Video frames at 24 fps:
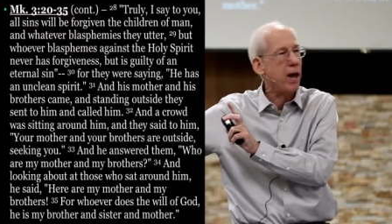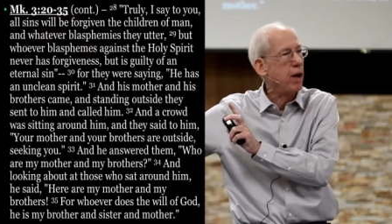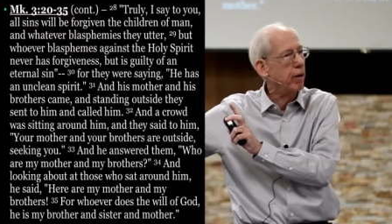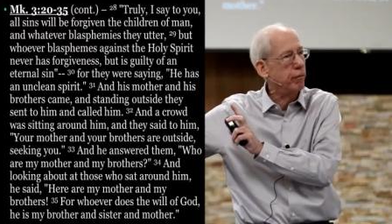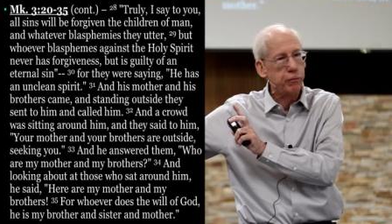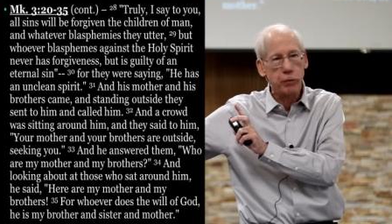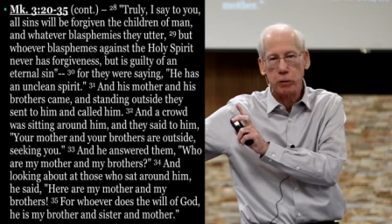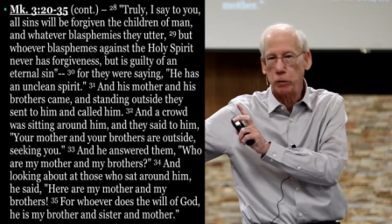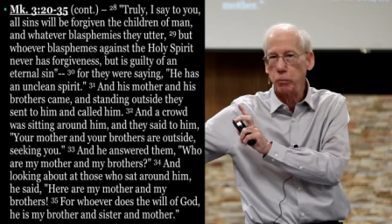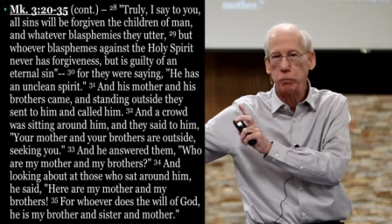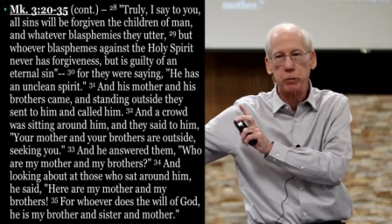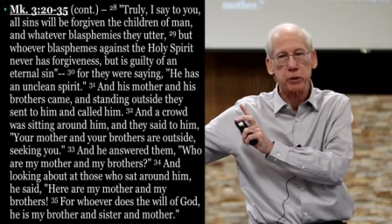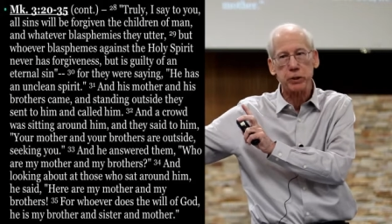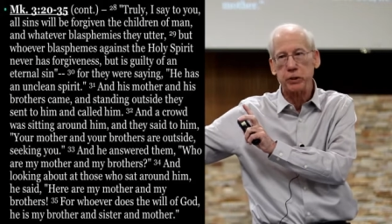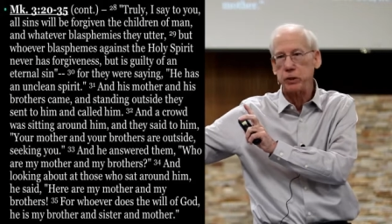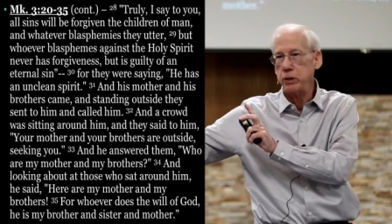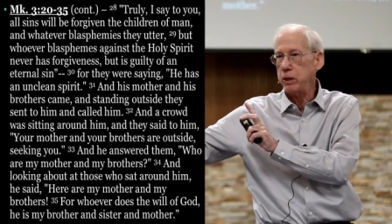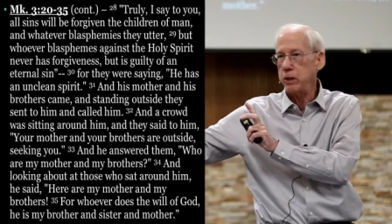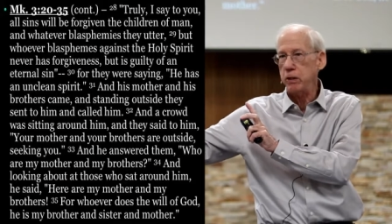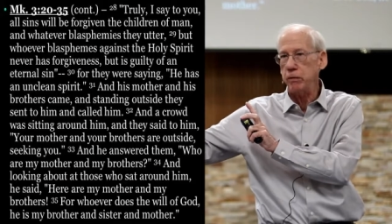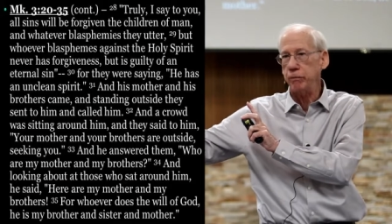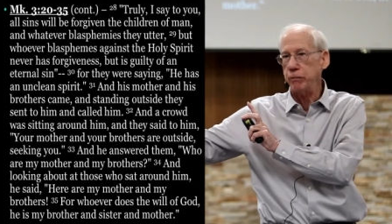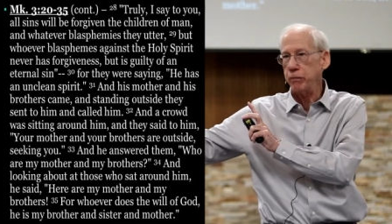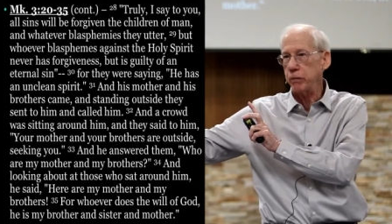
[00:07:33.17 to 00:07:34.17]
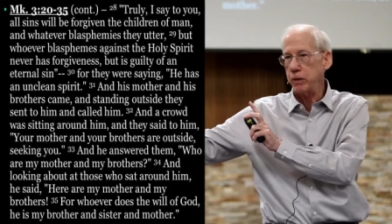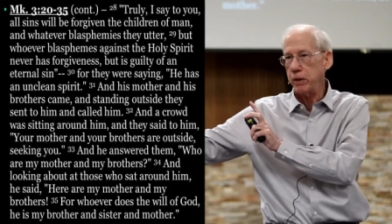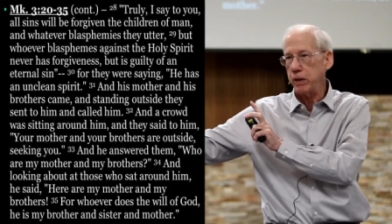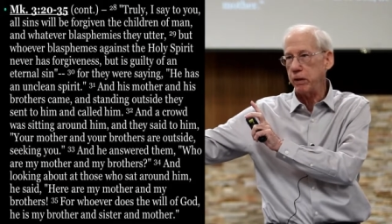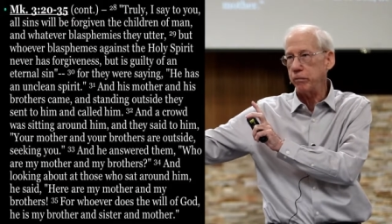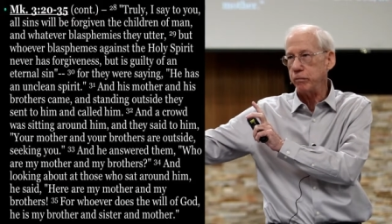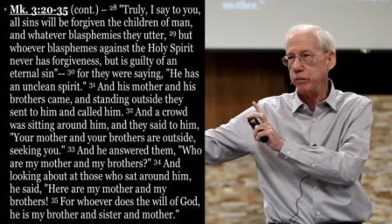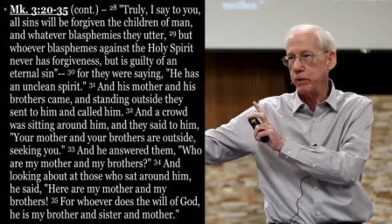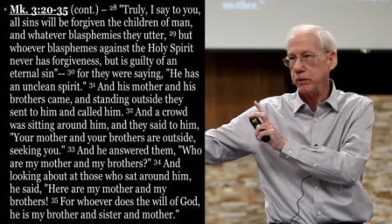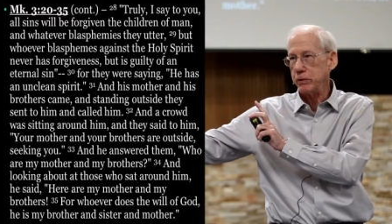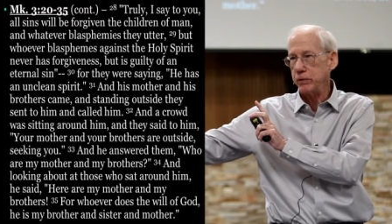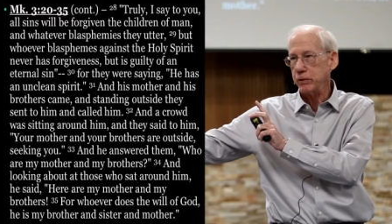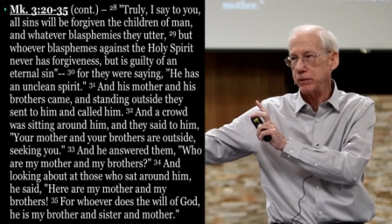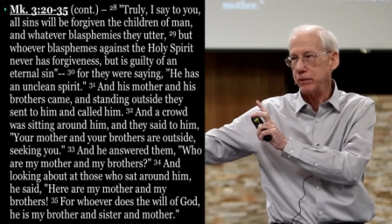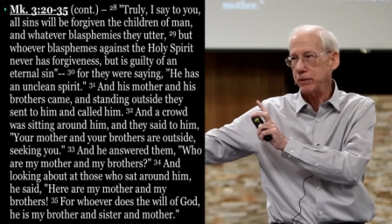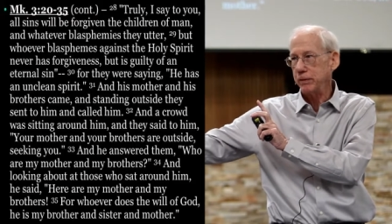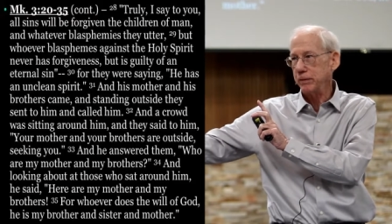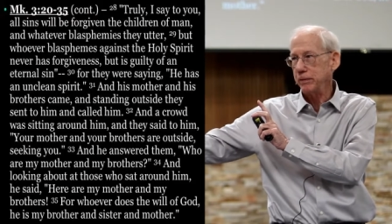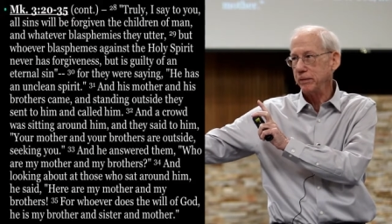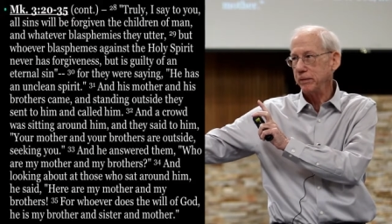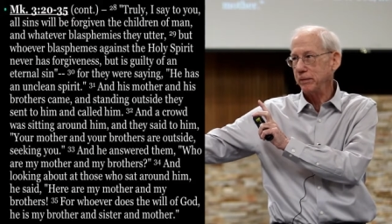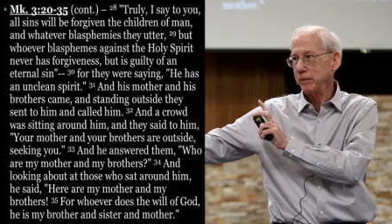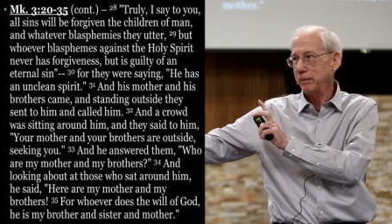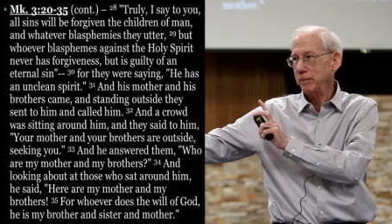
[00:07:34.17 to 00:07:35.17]
ever receive
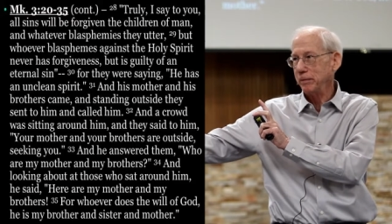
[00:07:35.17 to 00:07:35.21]
forgiveness.